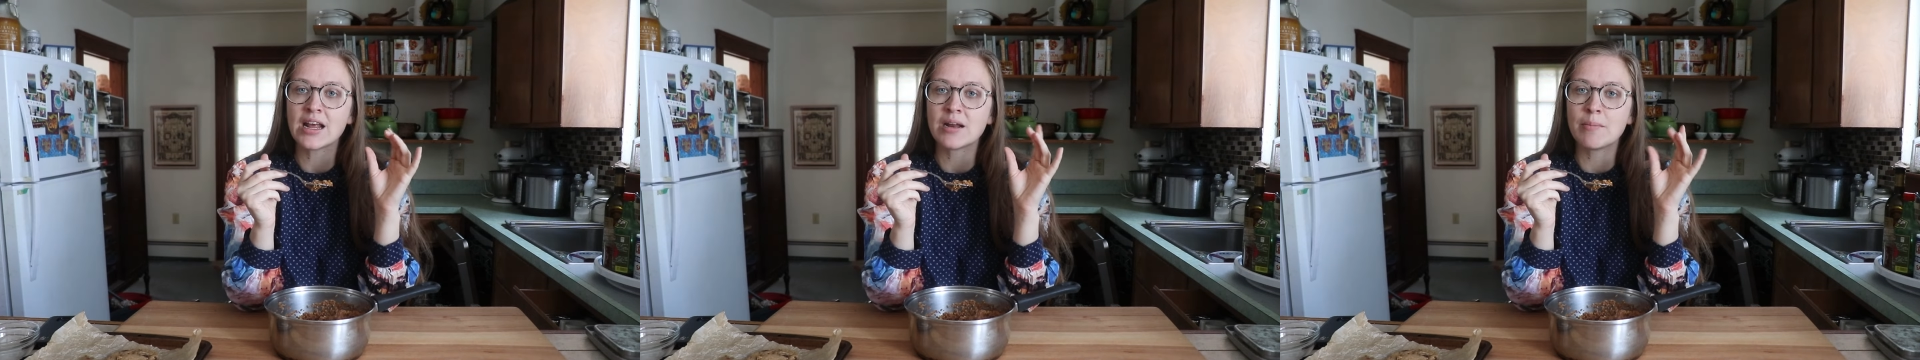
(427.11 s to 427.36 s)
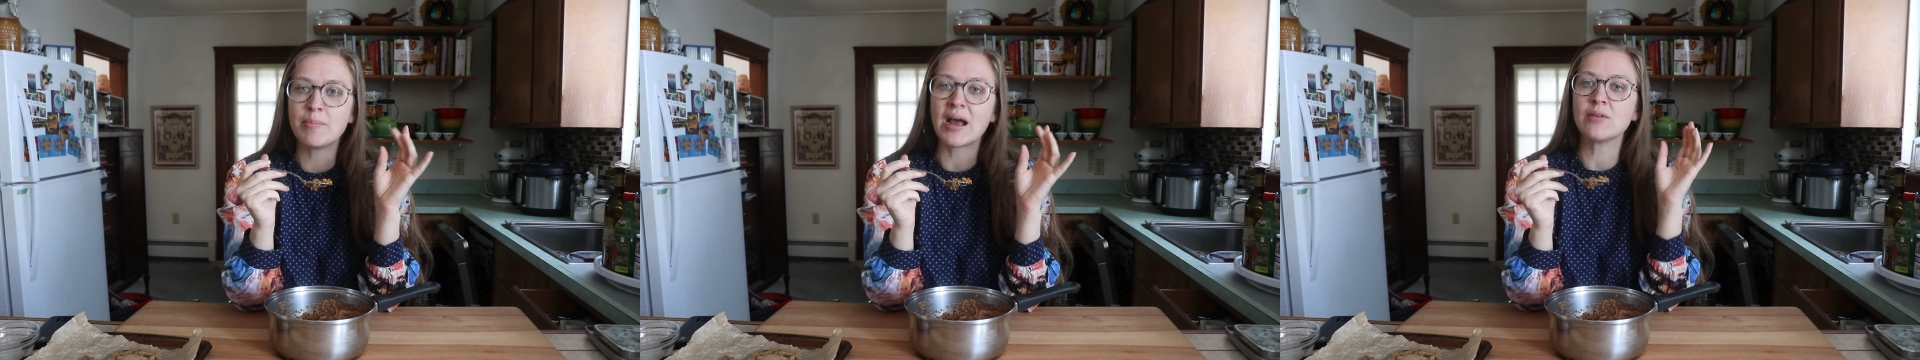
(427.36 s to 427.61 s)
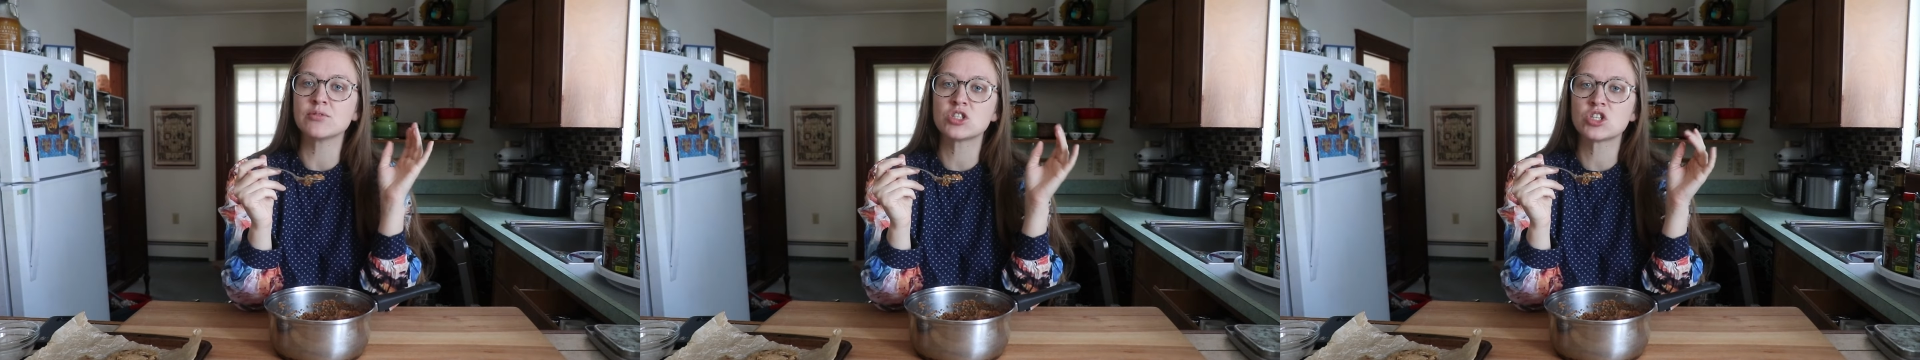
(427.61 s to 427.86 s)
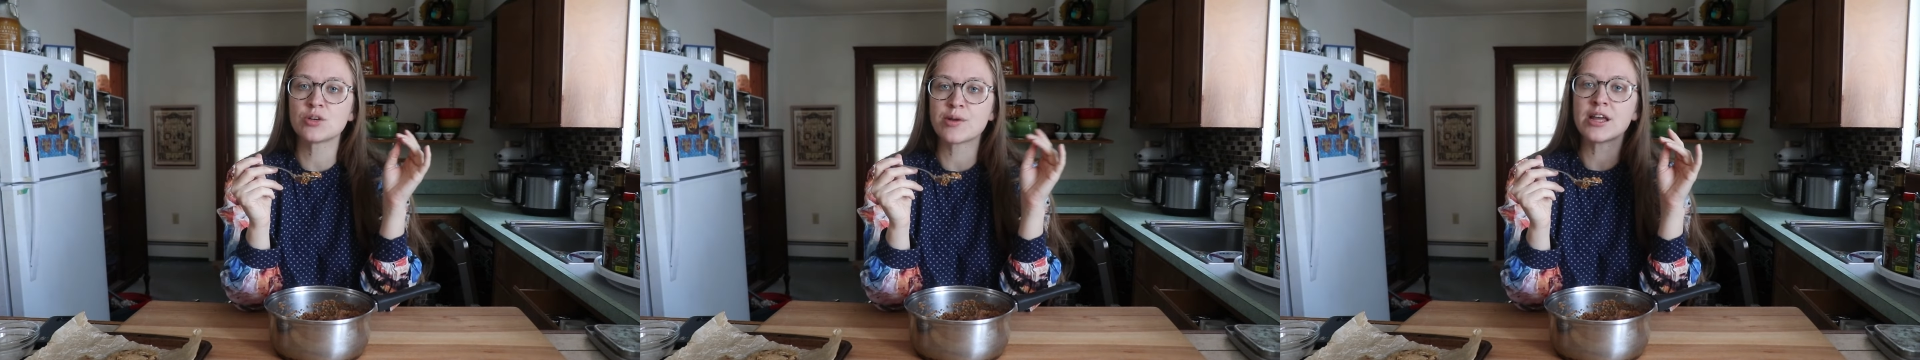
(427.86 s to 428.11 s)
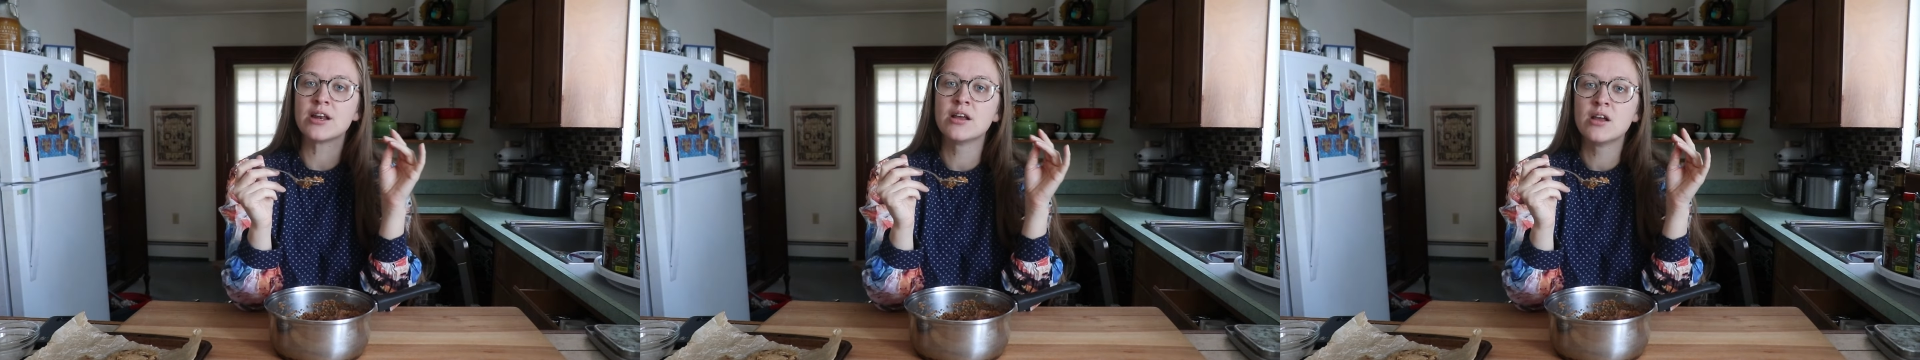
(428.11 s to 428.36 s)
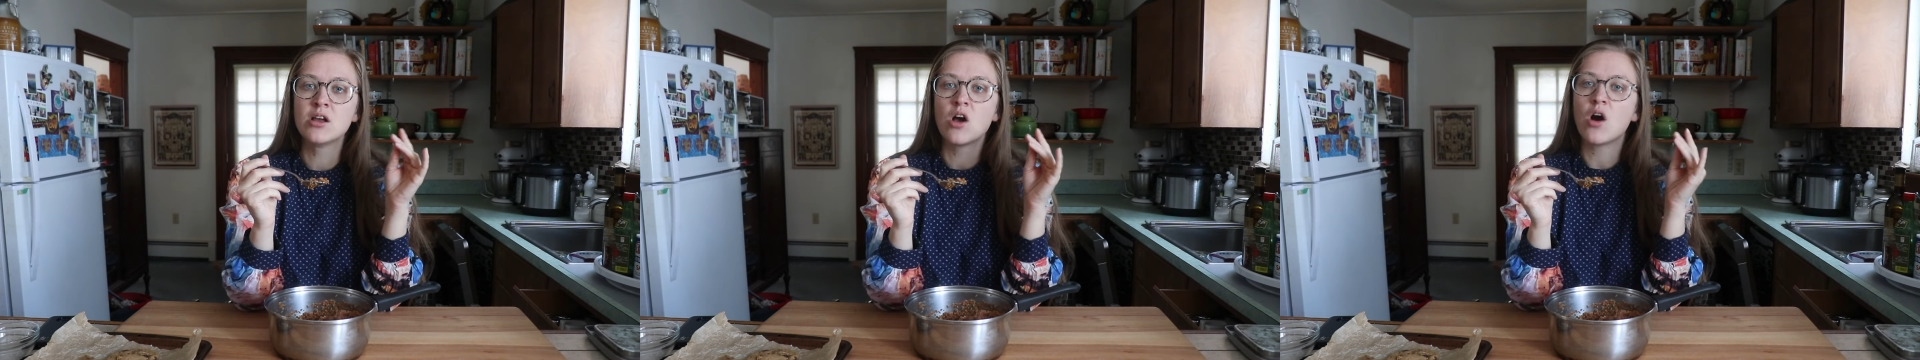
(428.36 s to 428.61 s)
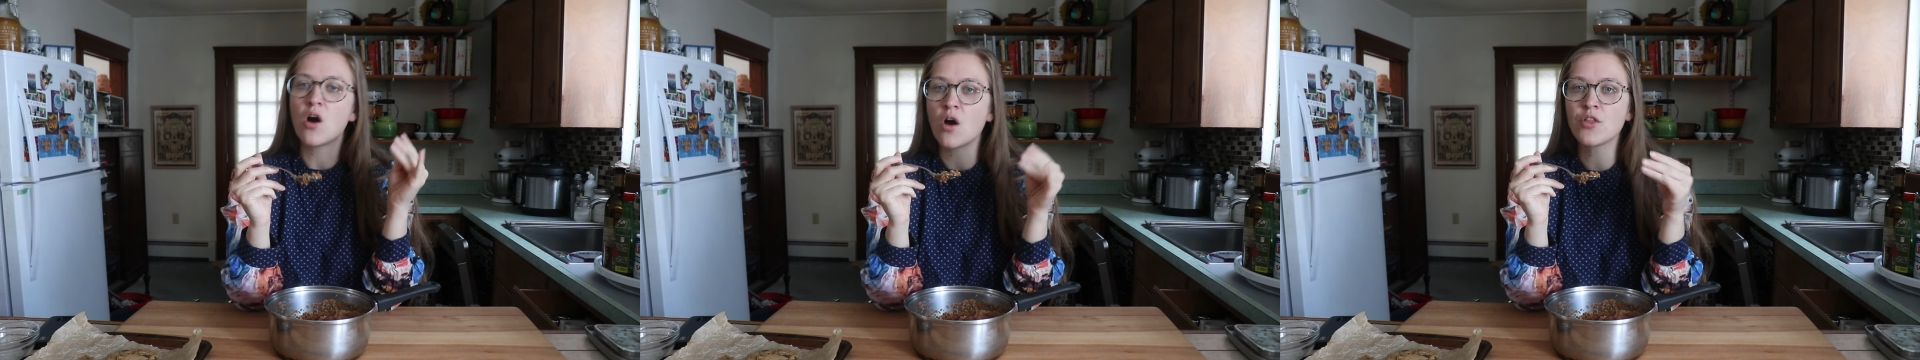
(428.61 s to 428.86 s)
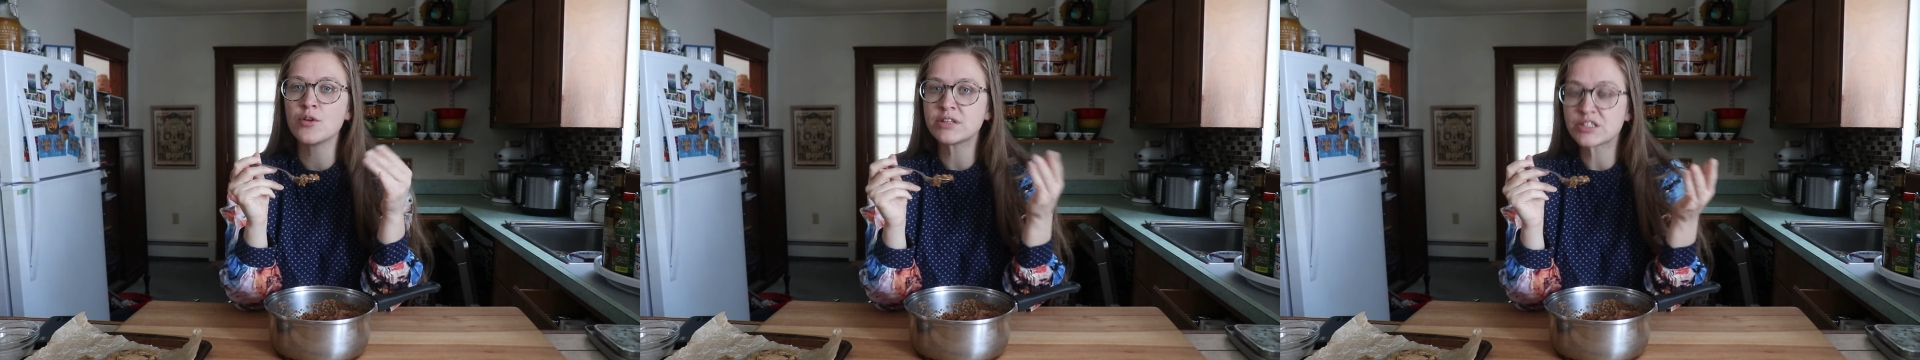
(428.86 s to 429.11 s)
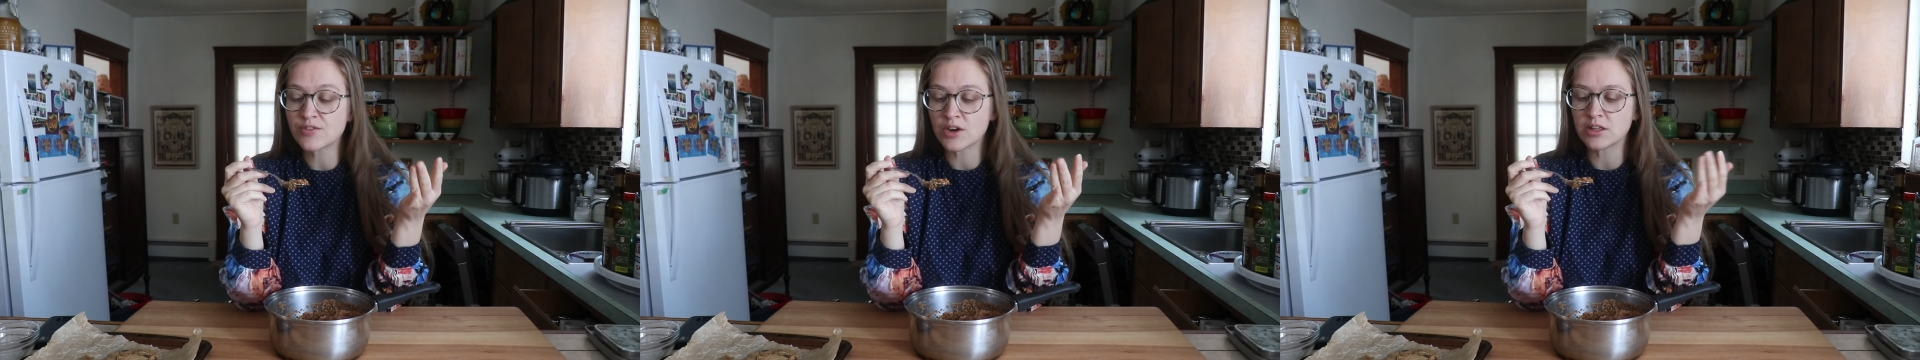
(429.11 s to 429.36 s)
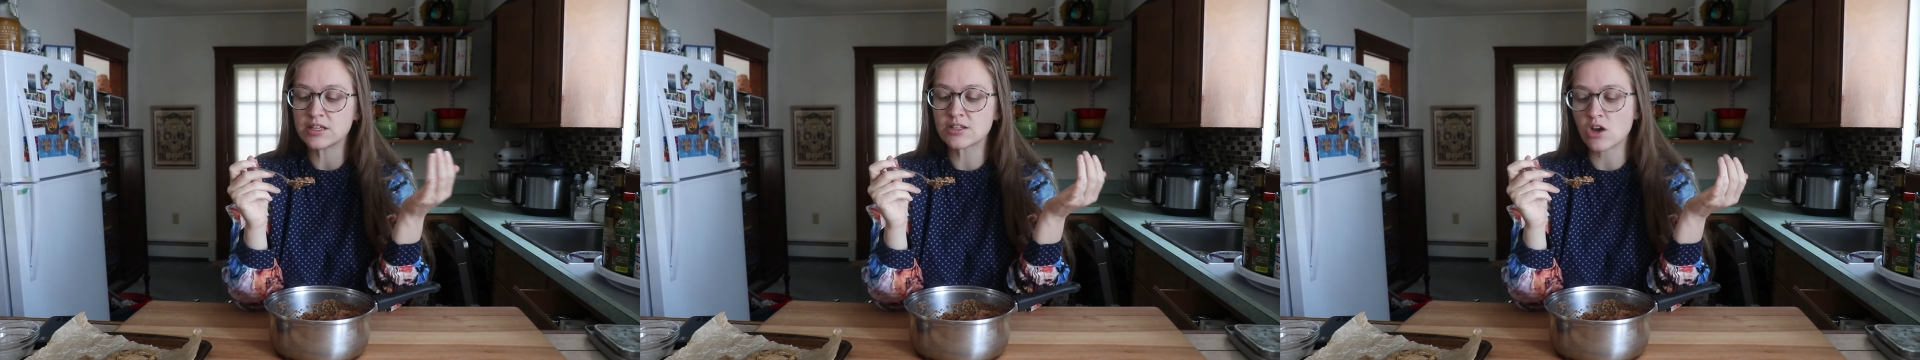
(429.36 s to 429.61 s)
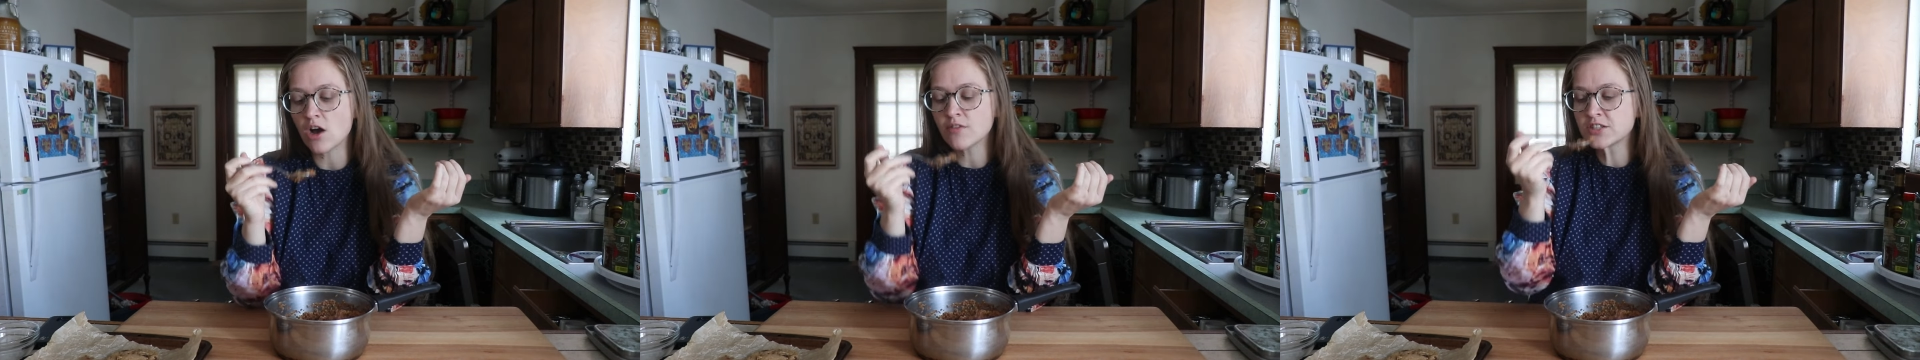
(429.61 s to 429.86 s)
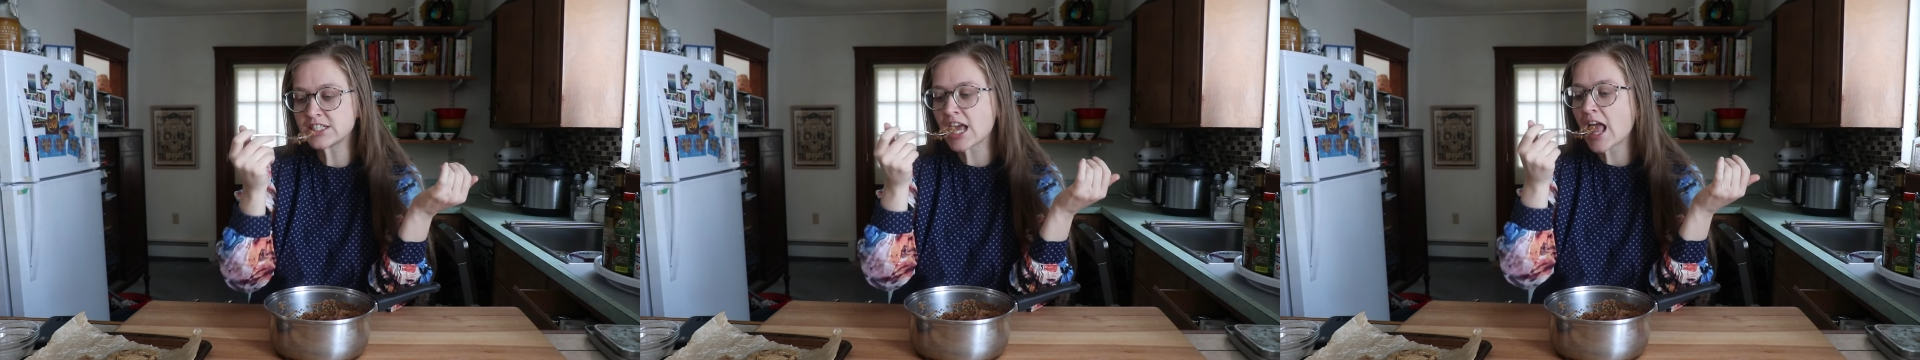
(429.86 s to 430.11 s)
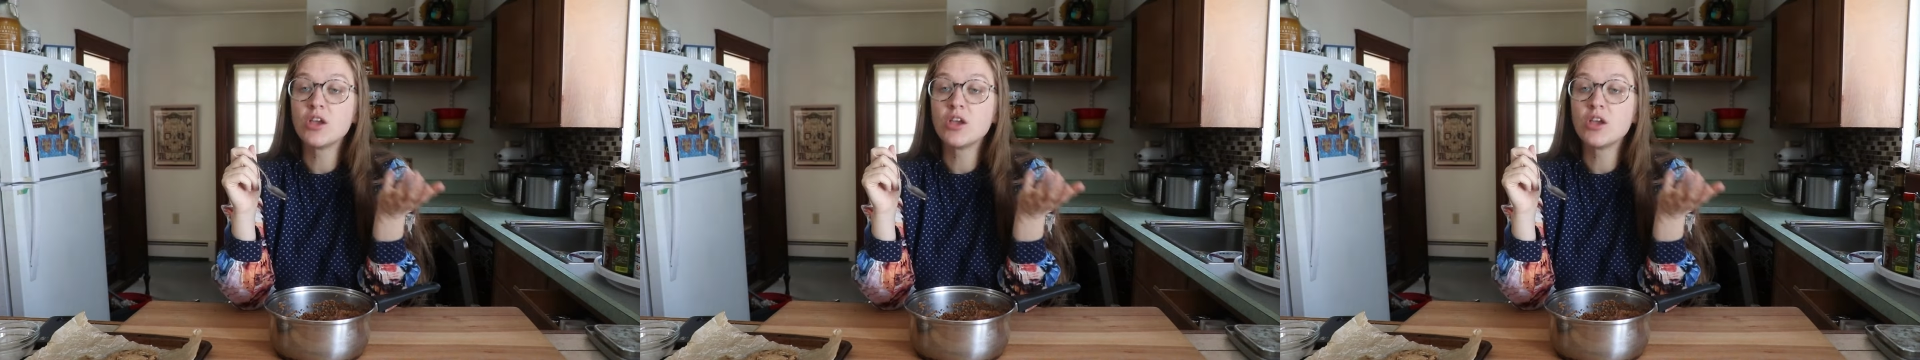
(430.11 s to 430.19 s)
and a bounce to it, although it's fairly soft.